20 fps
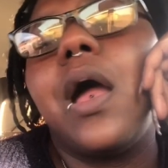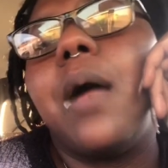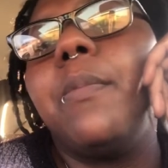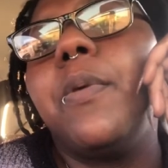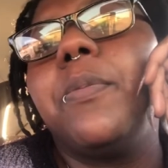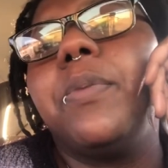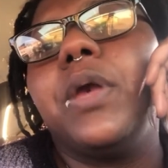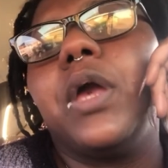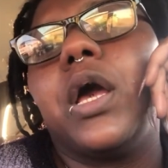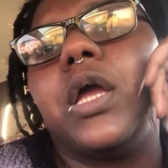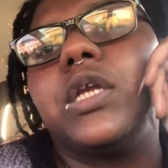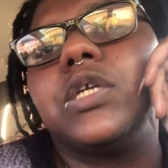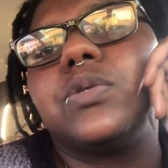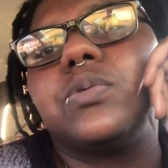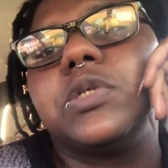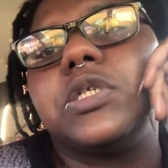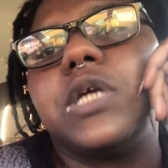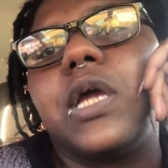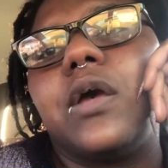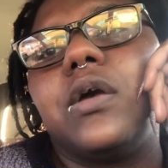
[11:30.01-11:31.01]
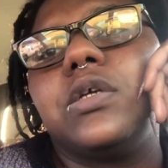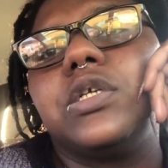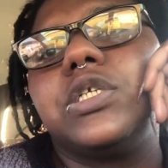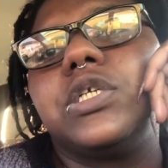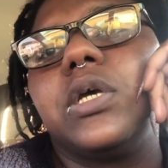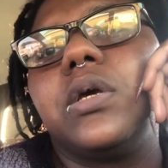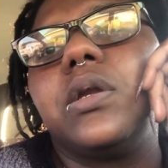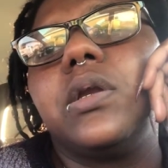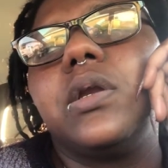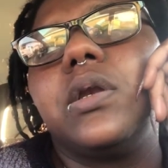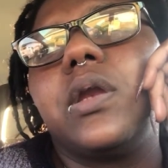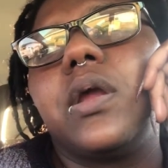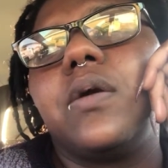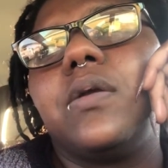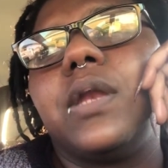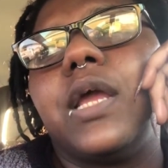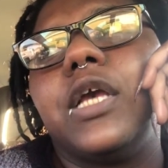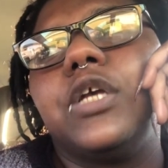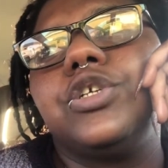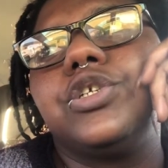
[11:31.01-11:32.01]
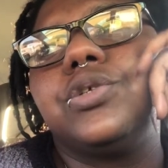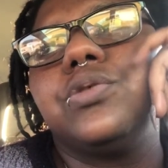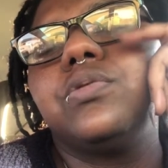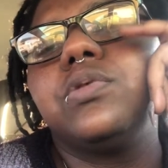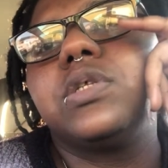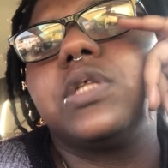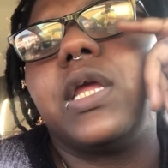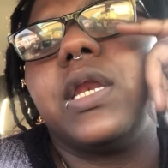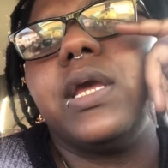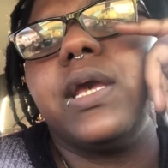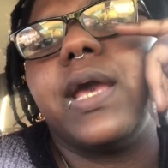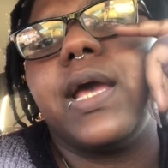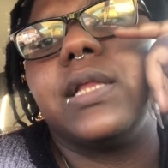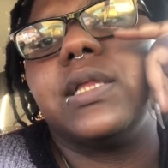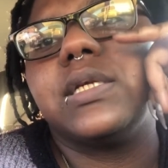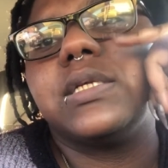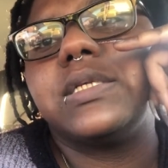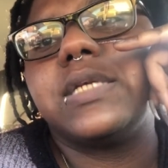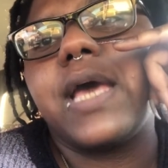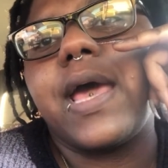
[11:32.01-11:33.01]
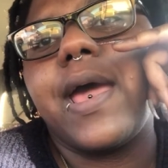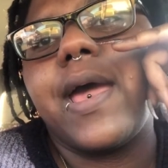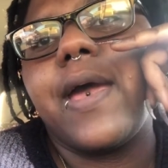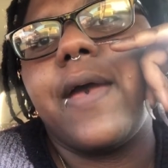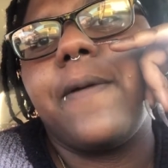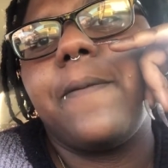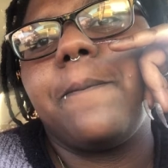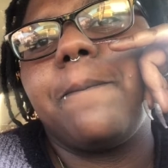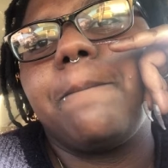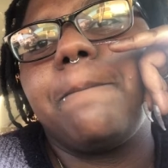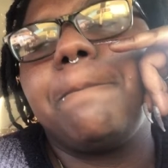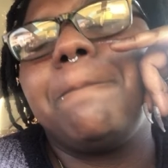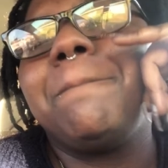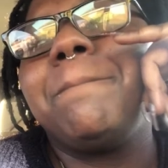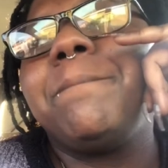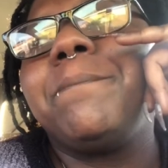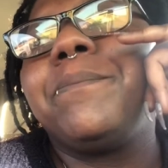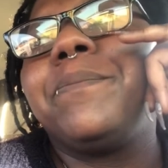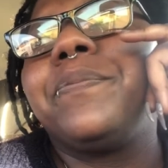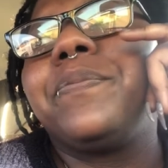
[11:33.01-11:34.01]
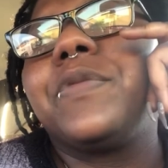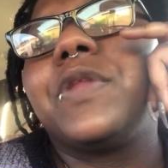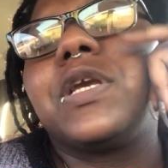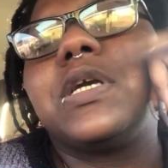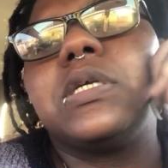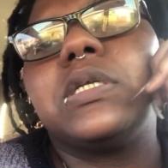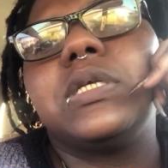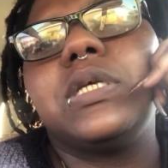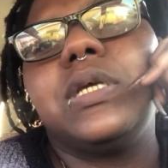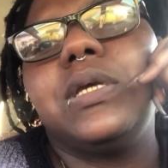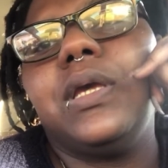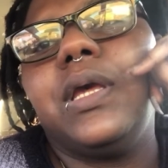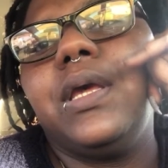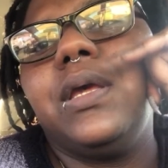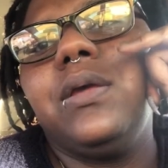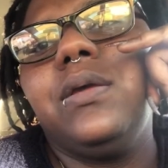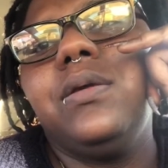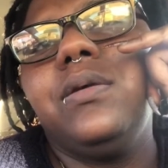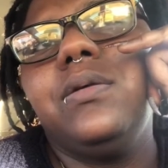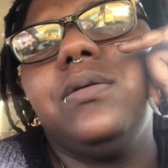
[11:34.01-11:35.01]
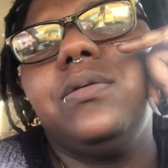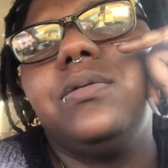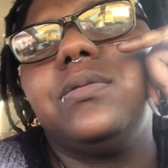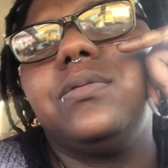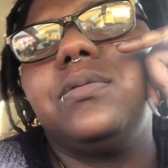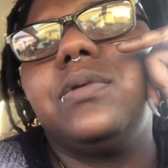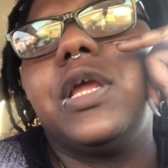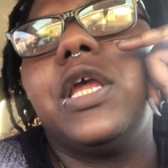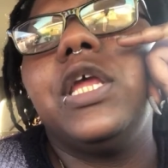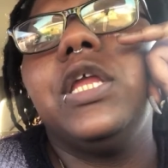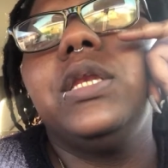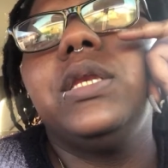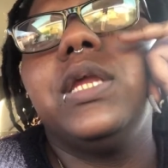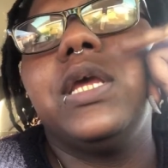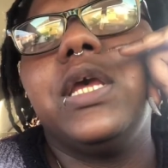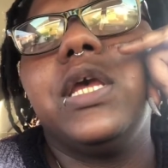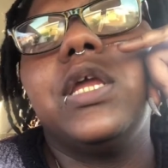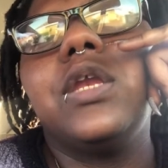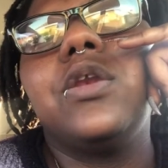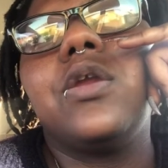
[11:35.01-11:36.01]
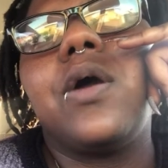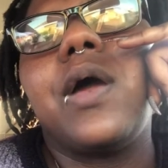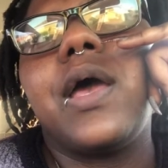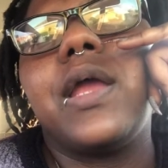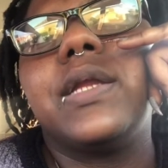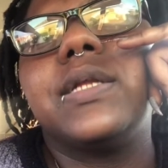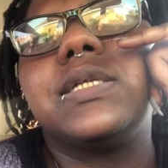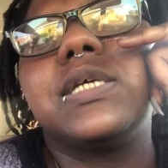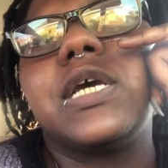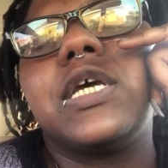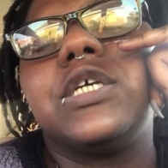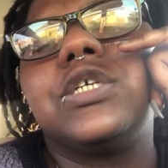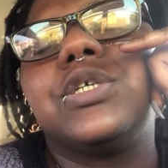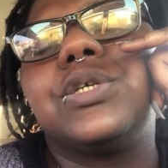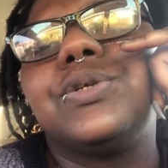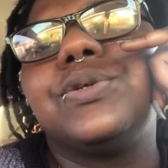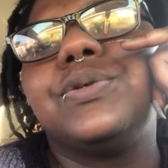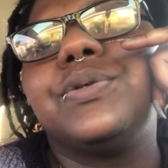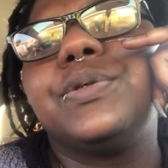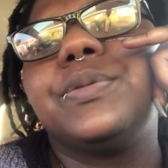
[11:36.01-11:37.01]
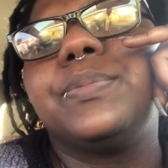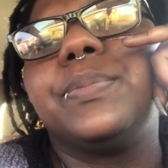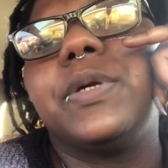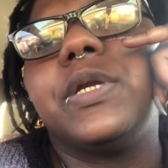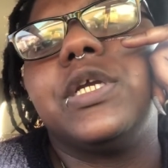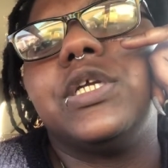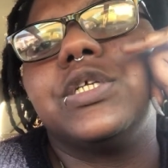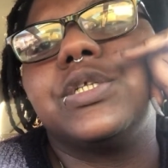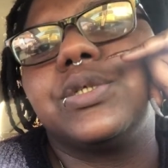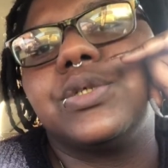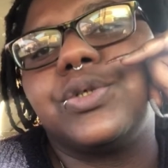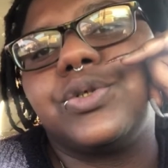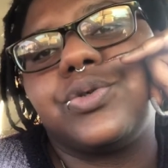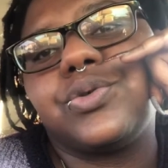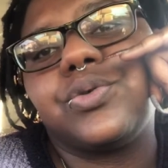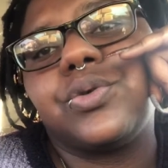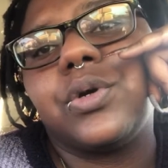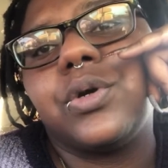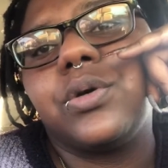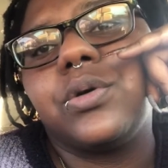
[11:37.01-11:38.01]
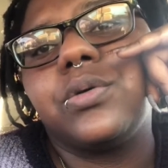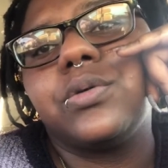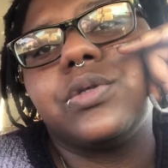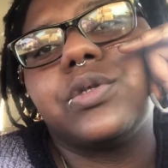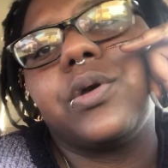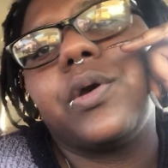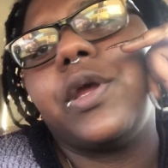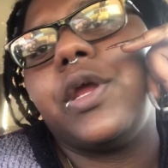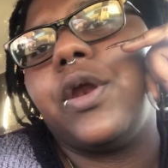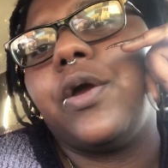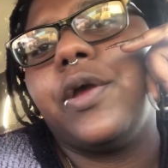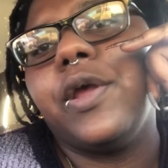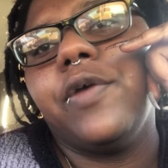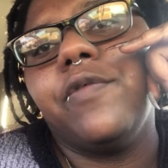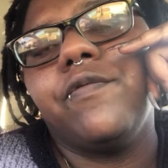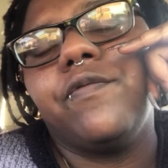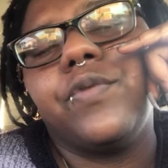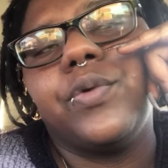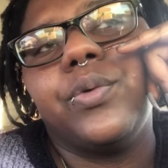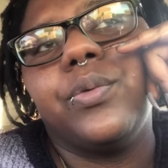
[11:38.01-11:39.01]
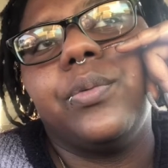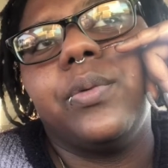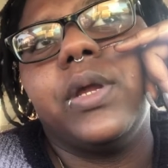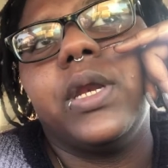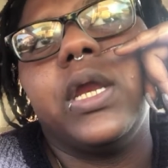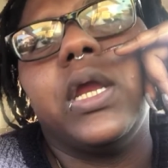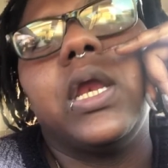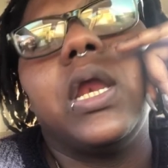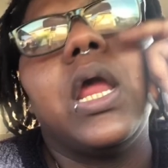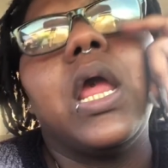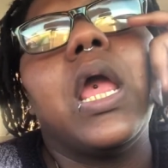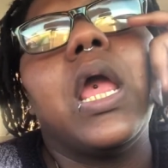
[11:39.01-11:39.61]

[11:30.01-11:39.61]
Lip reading: I'm going to be honest with y'all. Sheldon don't like shoes that he got to tie, because he did know how to tie his shoes, but it's a struggle, so he don't even fool with it.